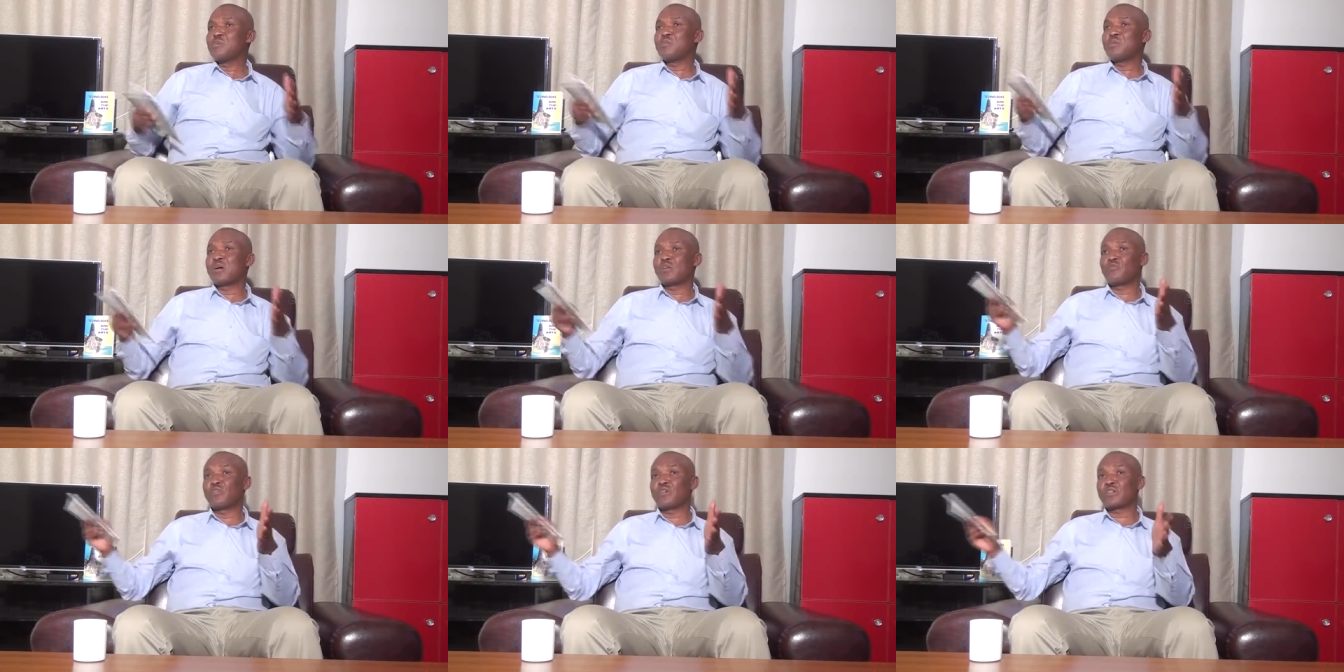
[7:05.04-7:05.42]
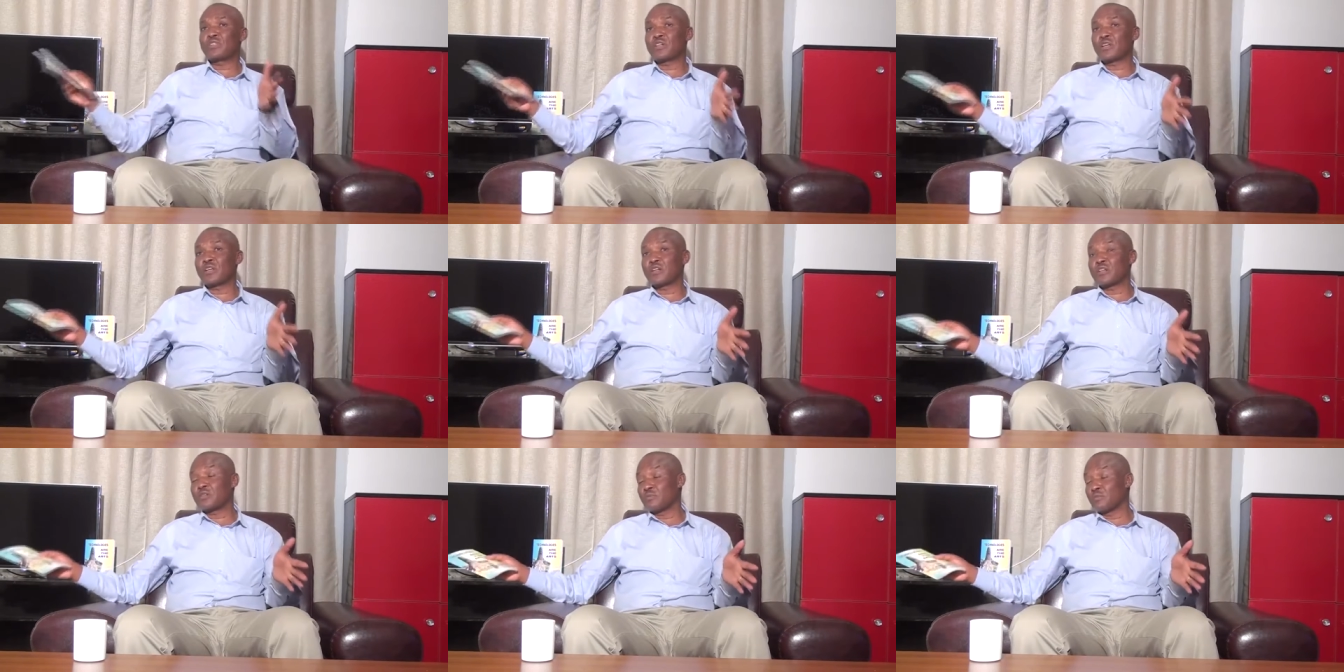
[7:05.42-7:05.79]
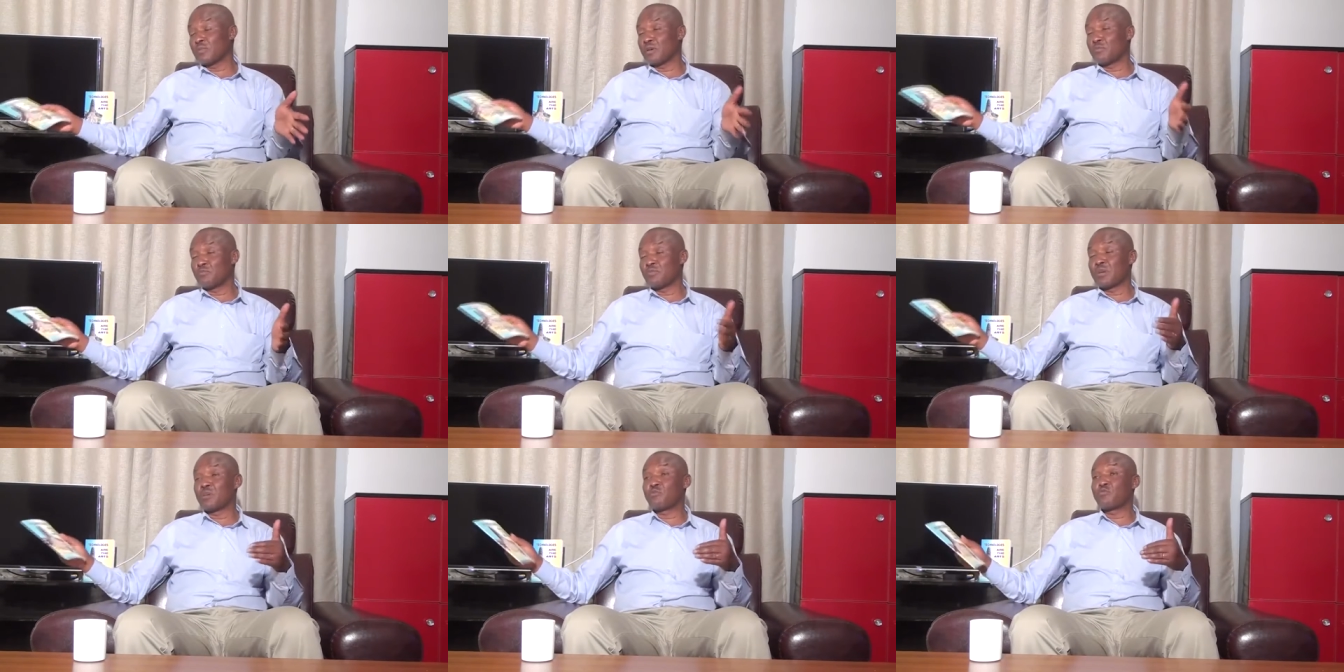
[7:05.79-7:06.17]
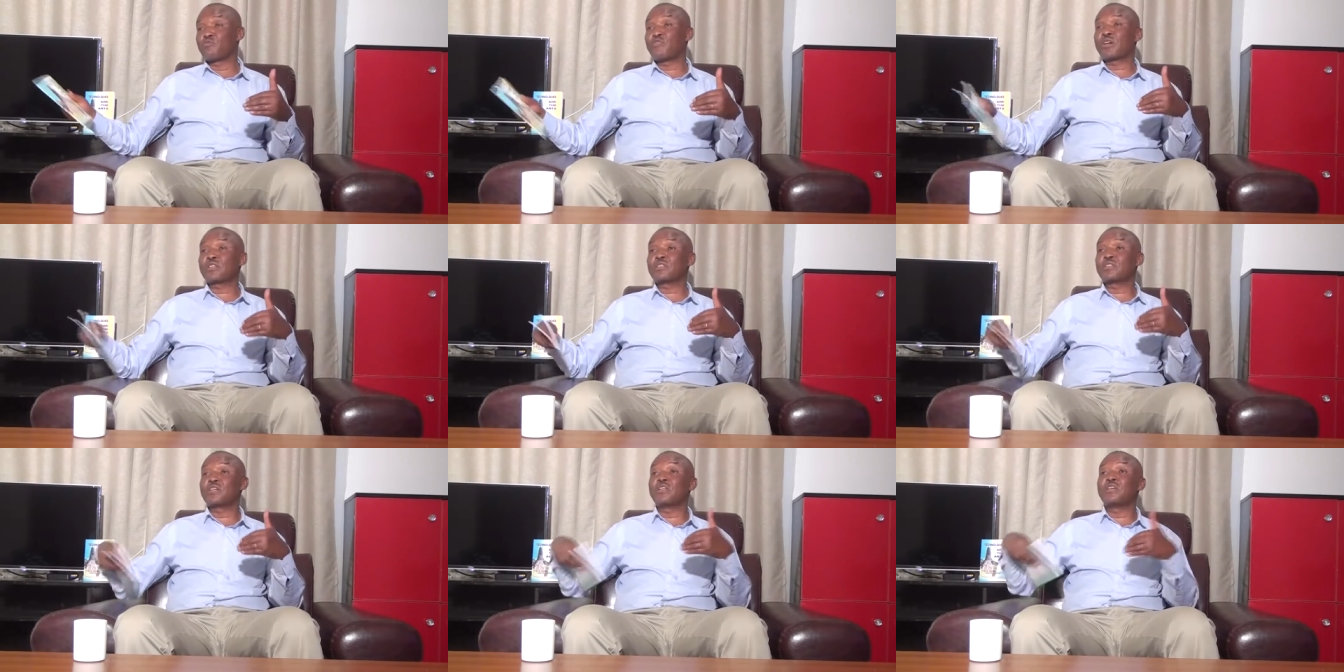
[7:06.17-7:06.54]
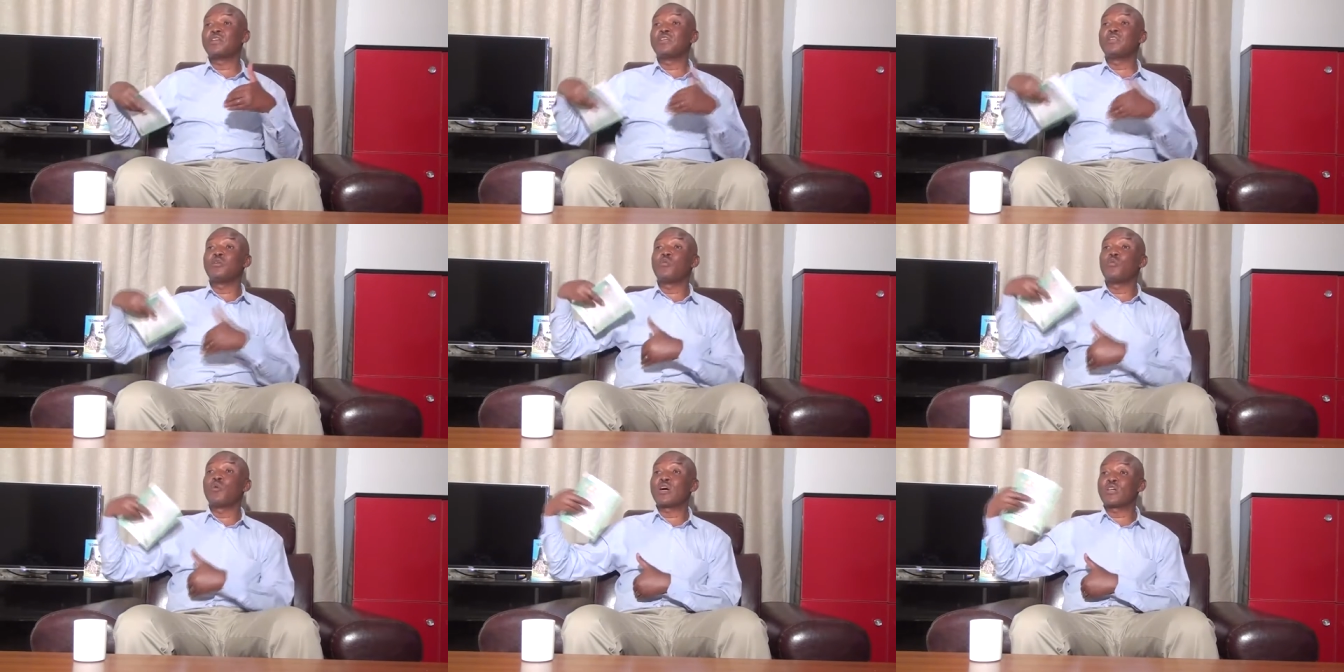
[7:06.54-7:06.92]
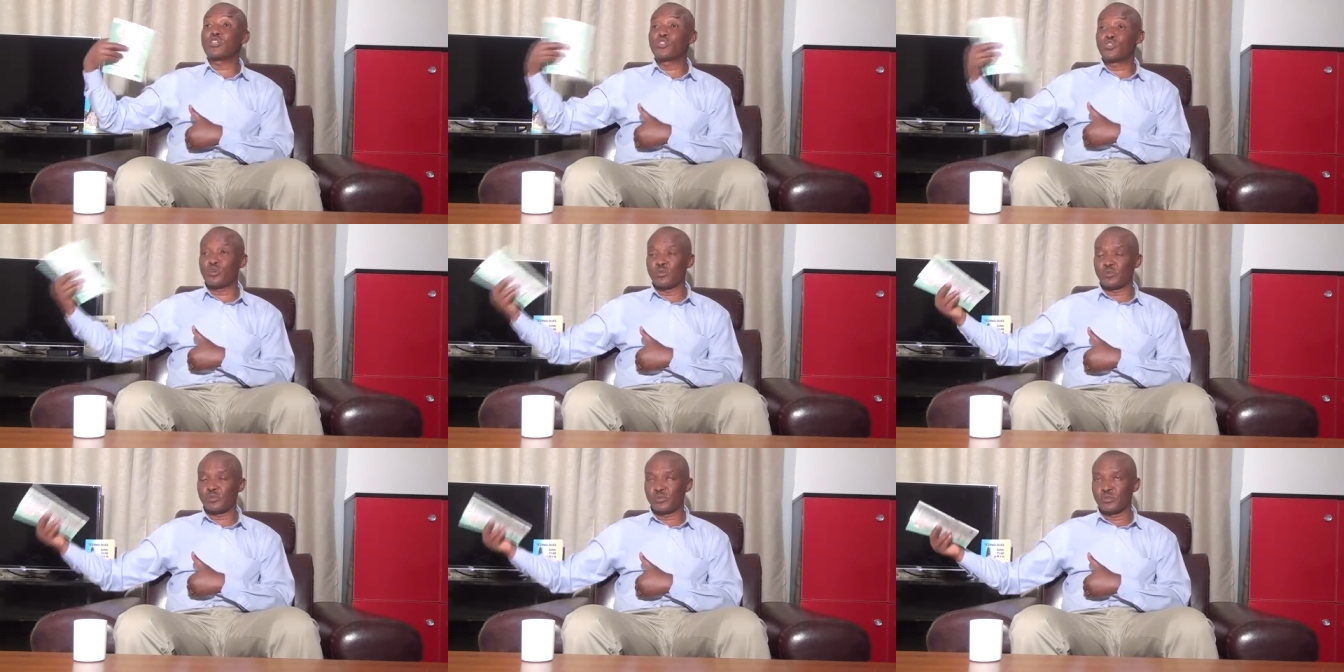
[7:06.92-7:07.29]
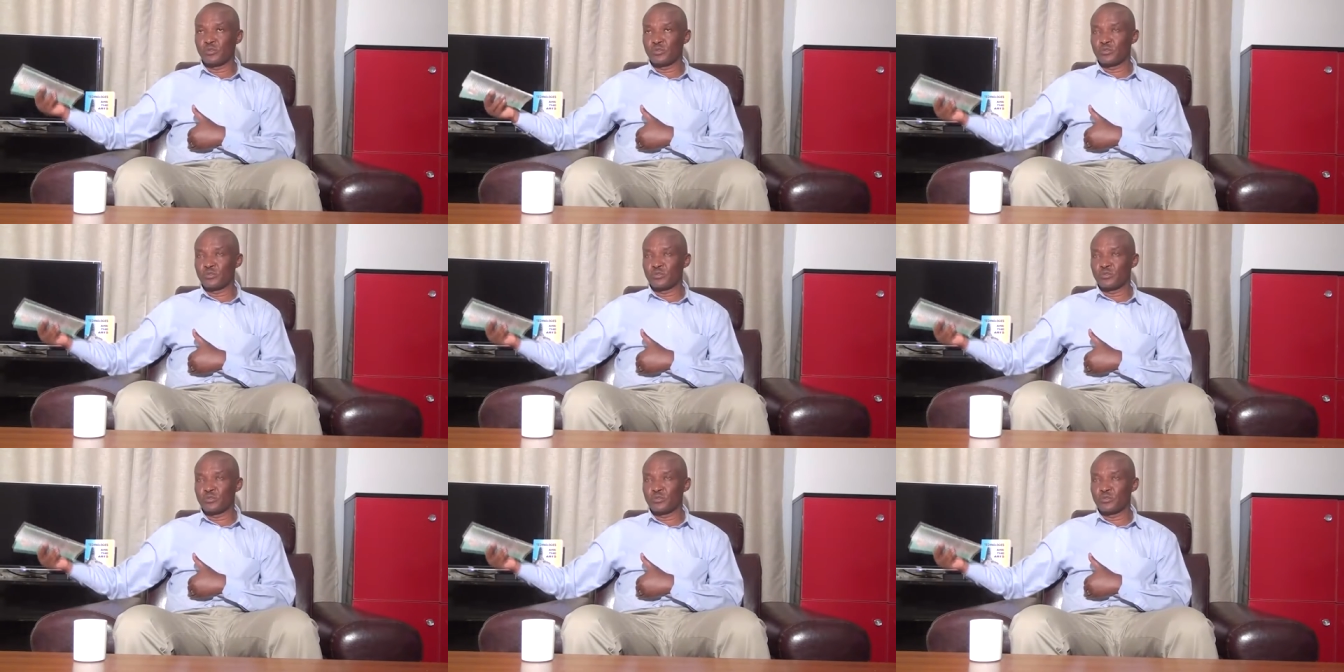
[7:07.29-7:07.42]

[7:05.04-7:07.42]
be manufactured, ma manufactured in workshop.